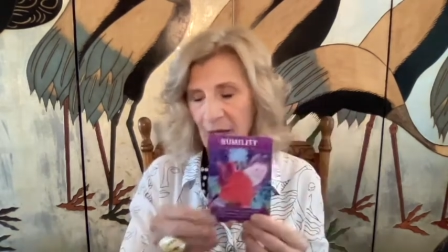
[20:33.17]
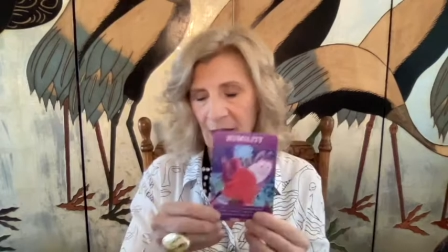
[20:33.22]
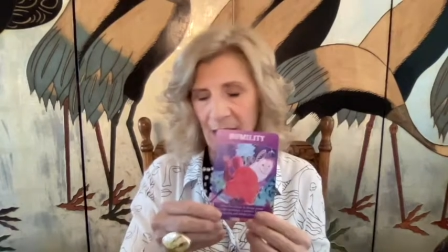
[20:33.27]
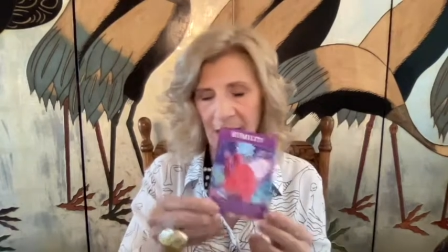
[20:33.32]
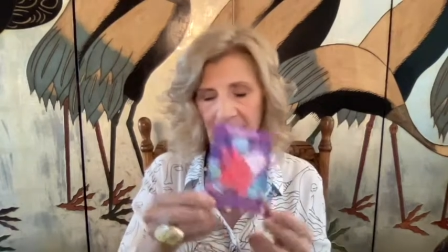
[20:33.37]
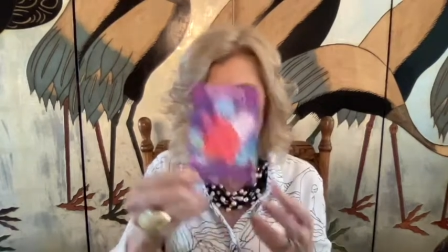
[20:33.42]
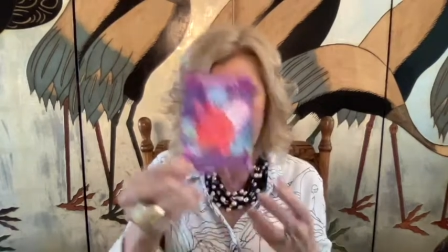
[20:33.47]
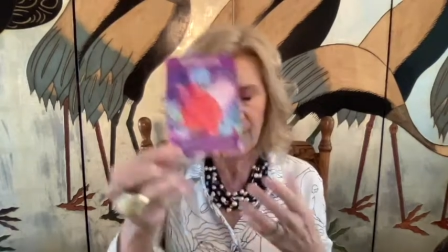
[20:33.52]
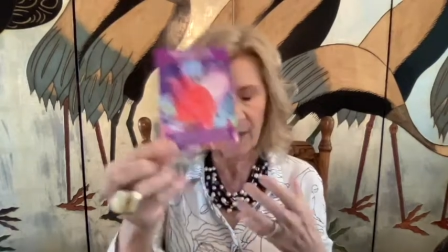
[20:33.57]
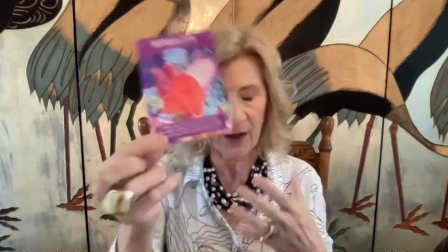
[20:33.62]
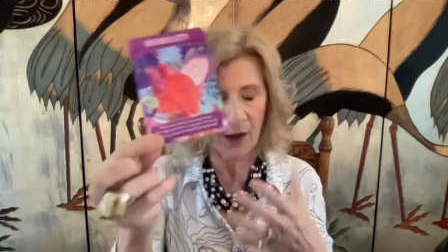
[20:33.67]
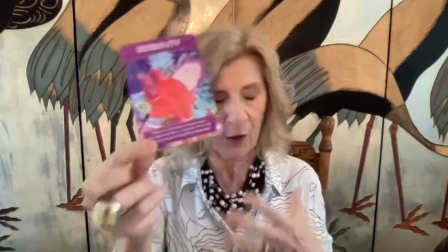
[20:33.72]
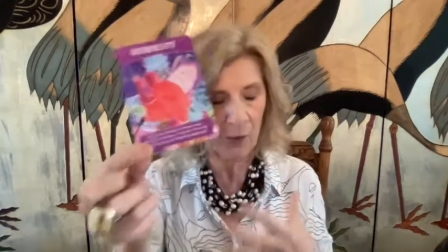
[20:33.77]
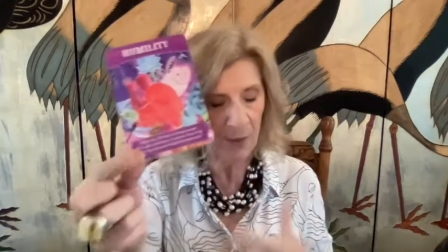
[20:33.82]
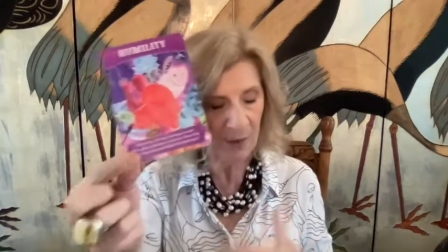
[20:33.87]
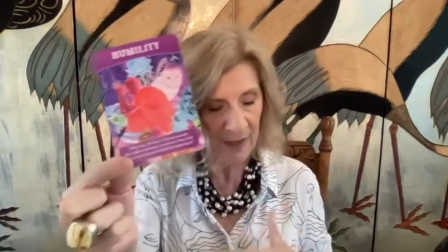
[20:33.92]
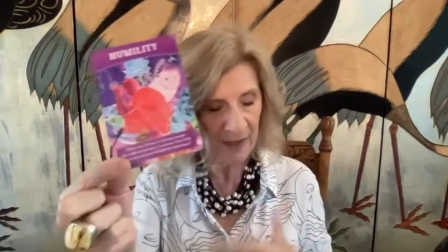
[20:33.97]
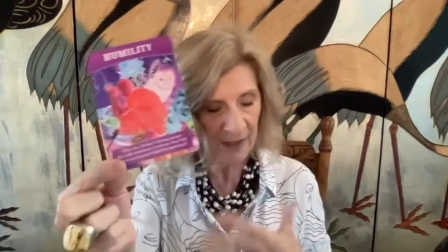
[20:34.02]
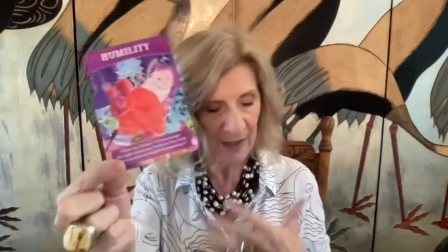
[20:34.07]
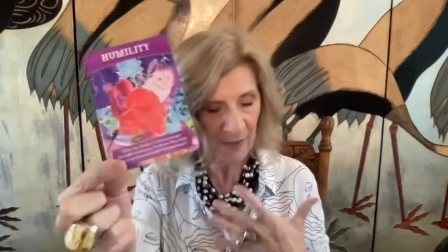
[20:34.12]

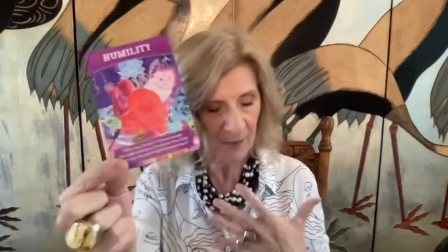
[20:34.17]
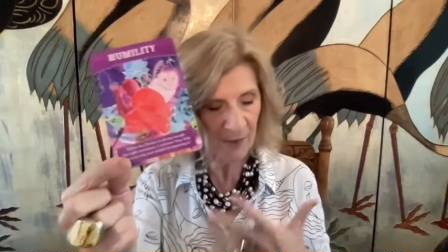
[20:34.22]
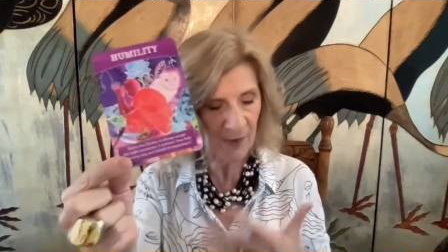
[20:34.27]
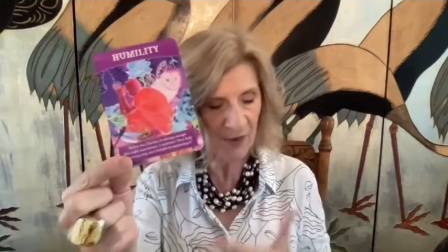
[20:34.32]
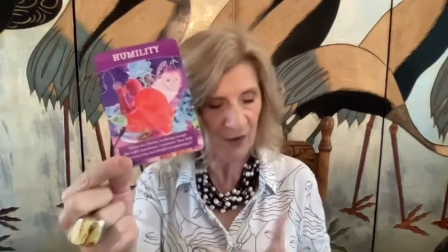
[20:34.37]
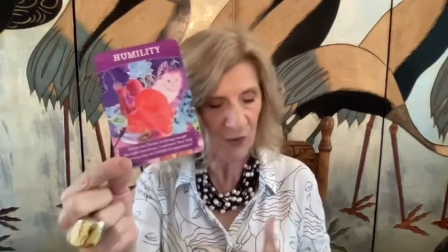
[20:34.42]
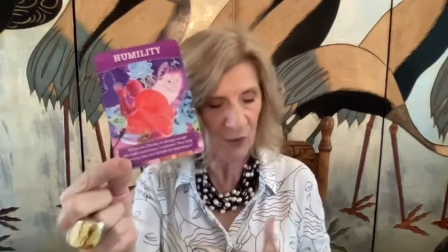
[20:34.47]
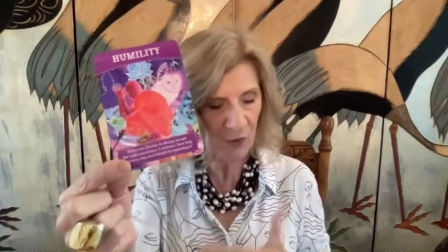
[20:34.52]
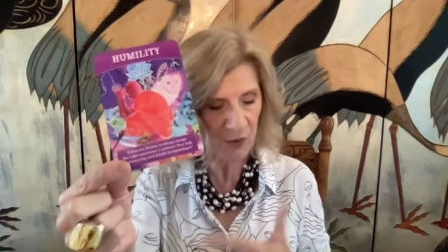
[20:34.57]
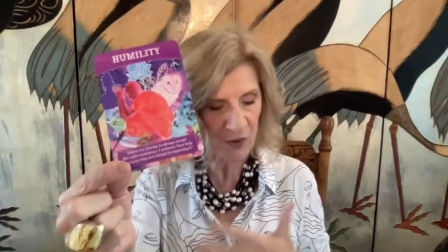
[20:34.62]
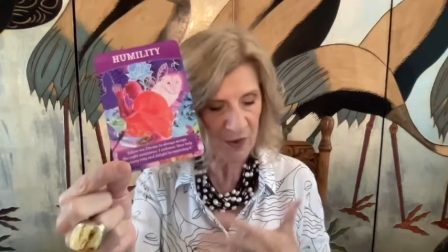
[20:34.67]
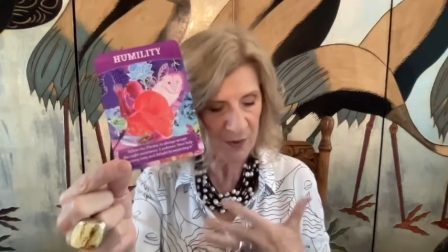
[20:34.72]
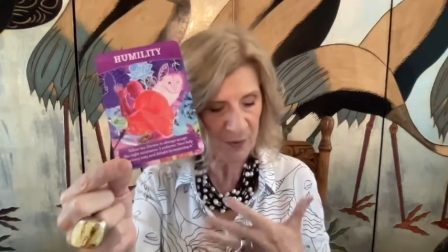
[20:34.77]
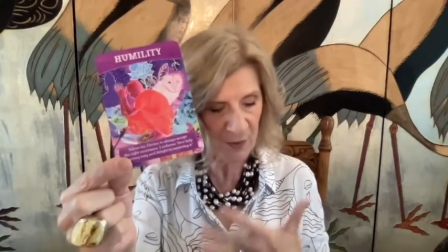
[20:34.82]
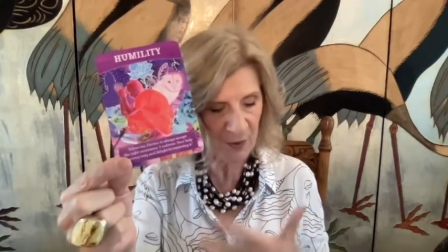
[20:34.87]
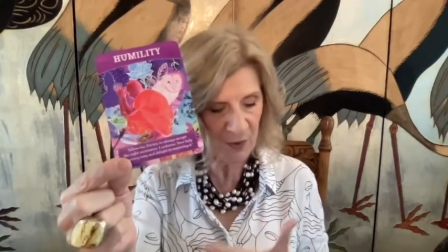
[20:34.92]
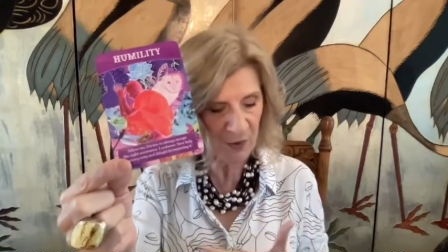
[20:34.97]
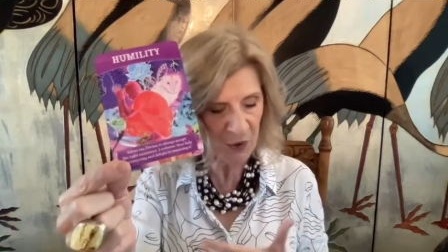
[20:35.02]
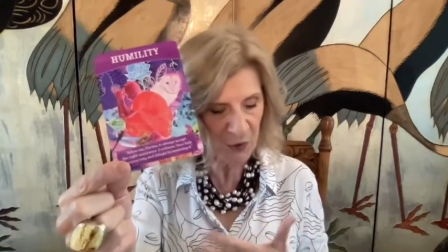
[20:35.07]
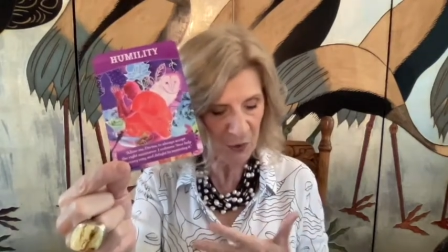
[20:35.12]
opening up your
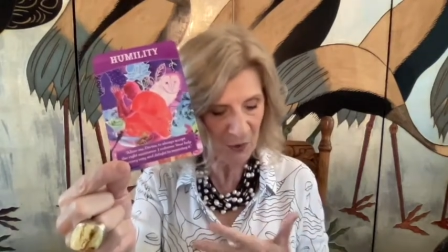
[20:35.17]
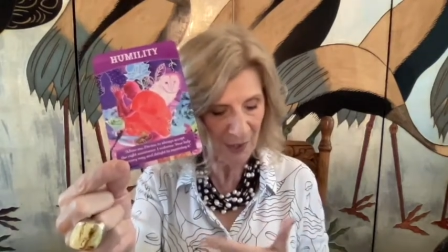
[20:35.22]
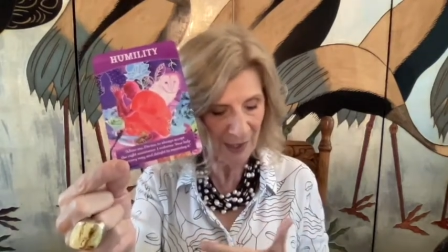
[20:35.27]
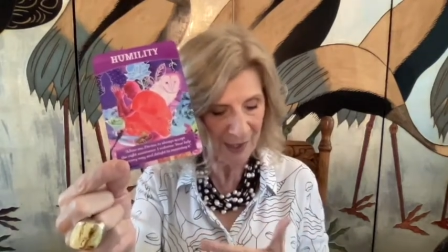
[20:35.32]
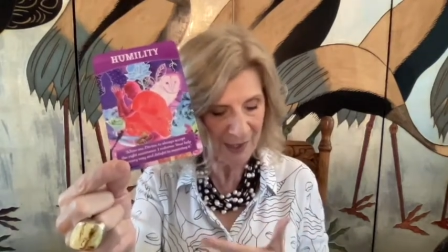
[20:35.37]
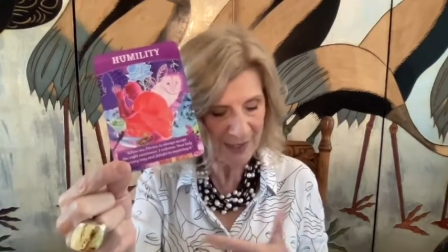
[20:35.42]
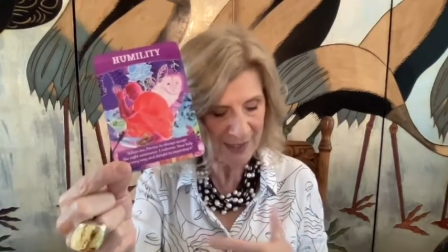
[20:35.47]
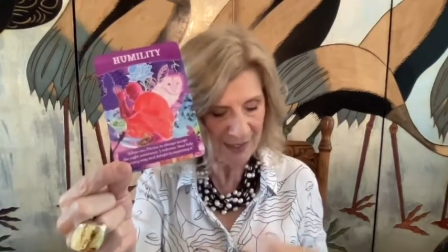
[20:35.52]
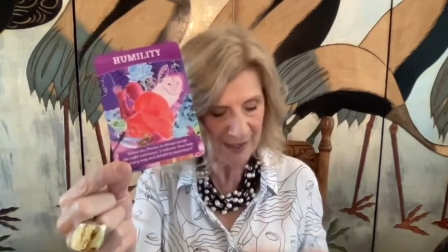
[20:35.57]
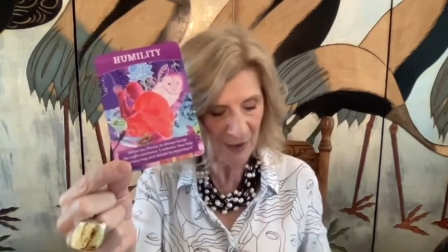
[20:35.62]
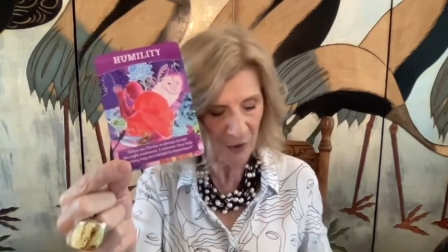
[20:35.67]
spirituality,